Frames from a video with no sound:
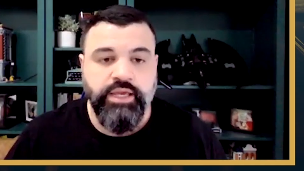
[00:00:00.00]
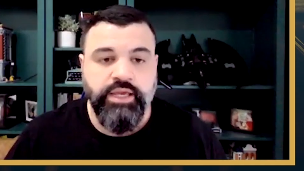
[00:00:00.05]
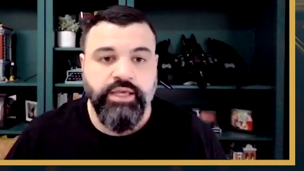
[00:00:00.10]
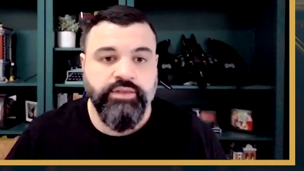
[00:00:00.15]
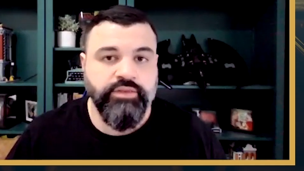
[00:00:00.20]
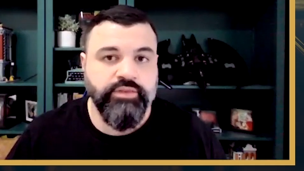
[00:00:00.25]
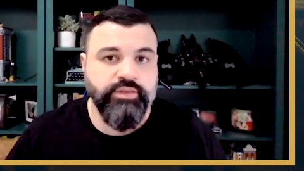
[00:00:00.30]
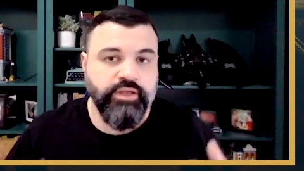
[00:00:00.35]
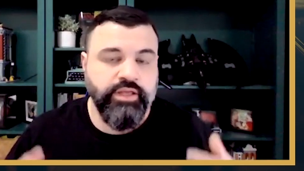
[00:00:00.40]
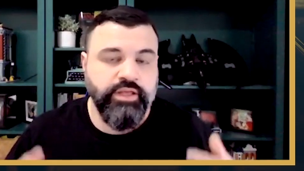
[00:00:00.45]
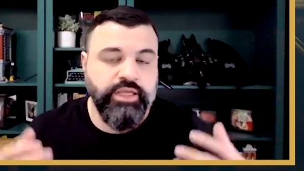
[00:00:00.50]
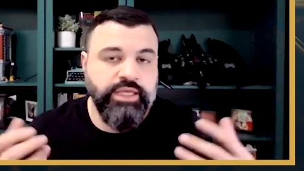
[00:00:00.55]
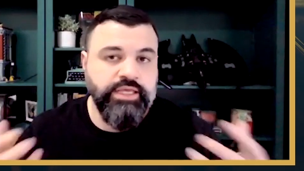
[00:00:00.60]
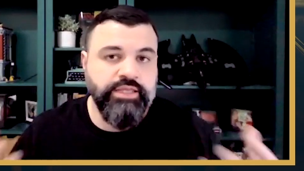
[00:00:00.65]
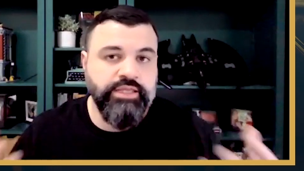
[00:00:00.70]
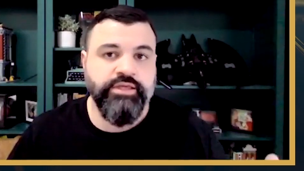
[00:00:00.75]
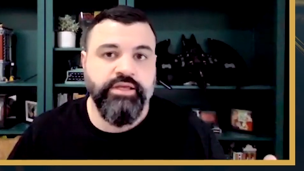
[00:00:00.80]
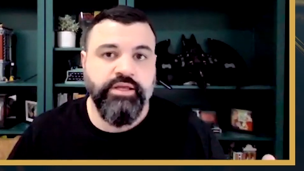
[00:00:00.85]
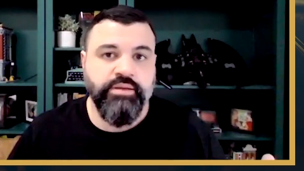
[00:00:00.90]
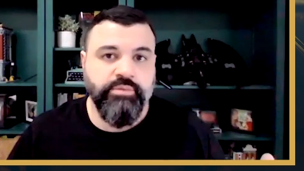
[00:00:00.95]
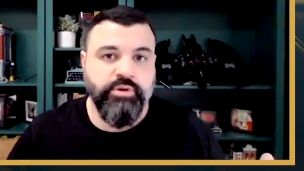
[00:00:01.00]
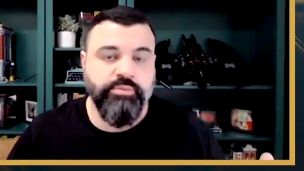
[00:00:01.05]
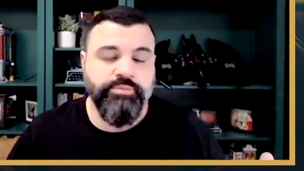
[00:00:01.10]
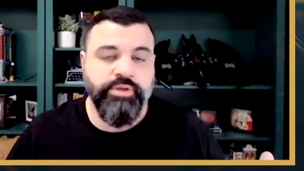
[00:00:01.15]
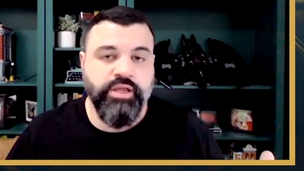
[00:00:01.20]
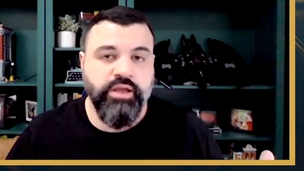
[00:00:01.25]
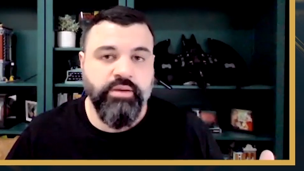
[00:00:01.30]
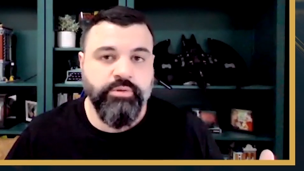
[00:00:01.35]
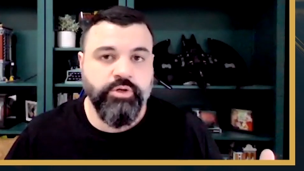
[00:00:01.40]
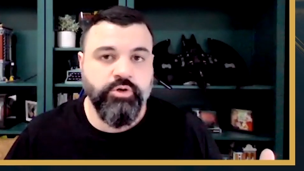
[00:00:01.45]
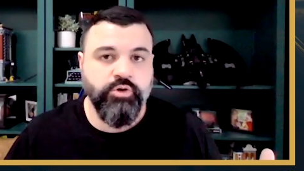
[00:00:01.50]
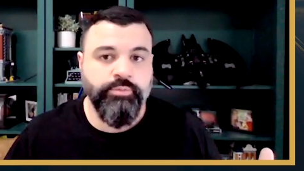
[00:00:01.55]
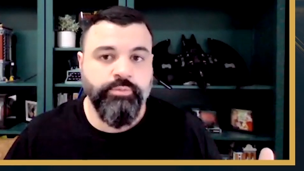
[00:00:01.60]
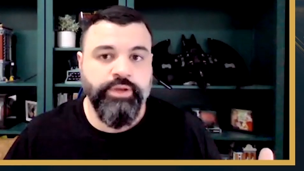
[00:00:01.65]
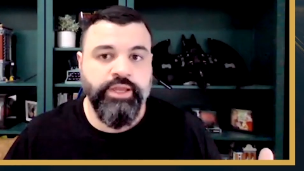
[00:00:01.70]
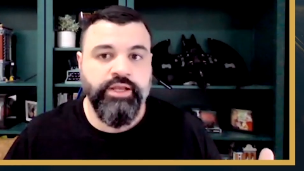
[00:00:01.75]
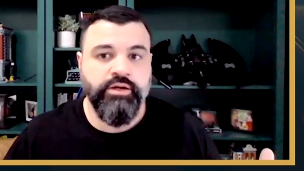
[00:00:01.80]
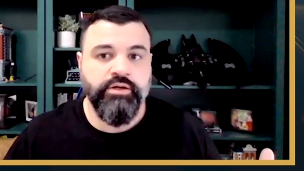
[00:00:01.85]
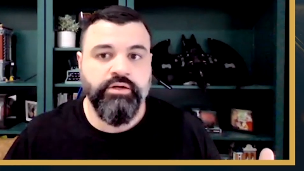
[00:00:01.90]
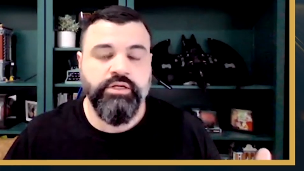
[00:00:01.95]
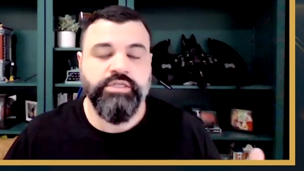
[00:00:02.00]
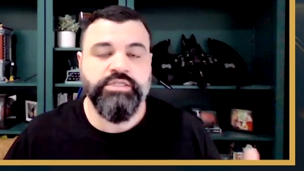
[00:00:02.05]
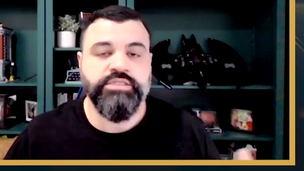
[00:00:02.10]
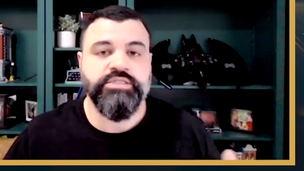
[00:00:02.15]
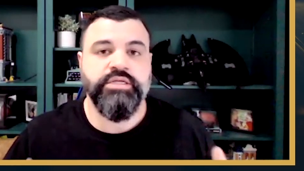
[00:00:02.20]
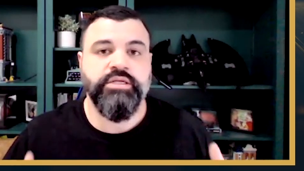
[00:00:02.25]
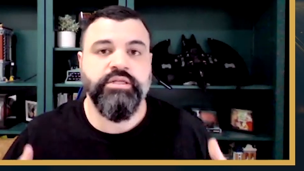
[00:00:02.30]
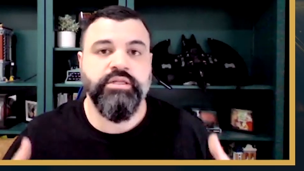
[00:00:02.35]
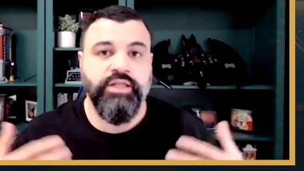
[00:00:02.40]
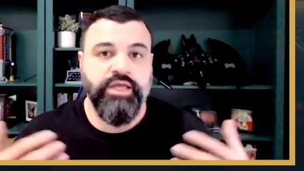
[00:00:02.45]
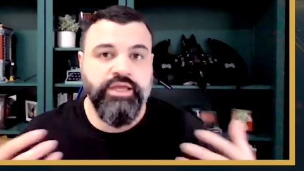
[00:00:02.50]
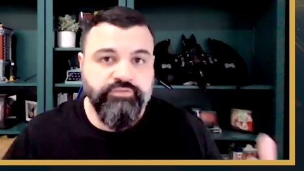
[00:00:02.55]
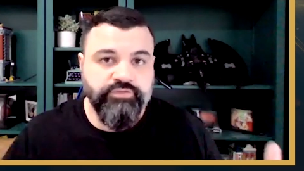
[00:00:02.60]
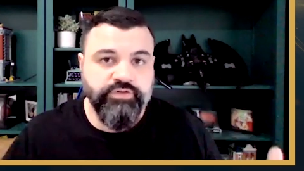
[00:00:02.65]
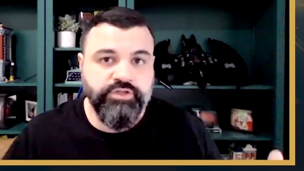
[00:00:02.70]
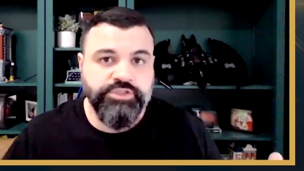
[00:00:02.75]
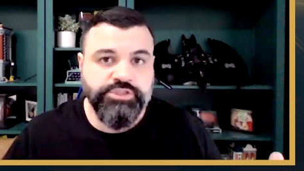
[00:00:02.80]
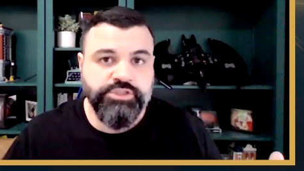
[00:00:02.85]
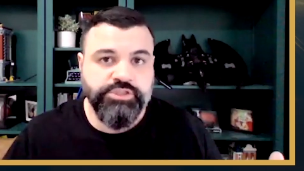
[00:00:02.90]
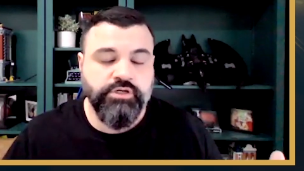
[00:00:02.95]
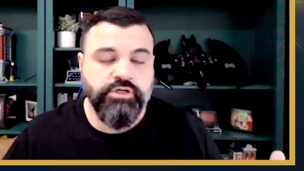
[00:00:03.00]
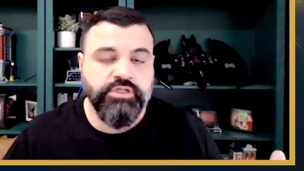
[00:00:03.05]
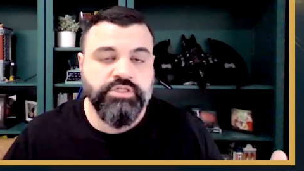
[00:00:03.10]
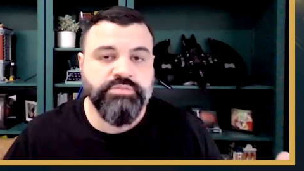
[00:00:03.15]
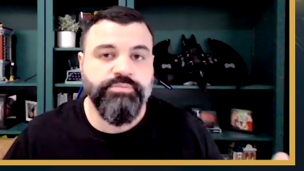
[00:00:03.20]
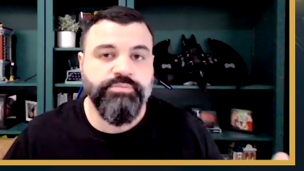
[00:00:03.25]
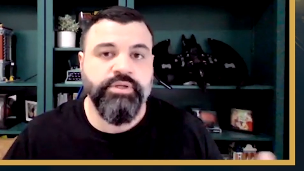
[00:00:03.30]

And the key thing about becoming your own banker is life insurance,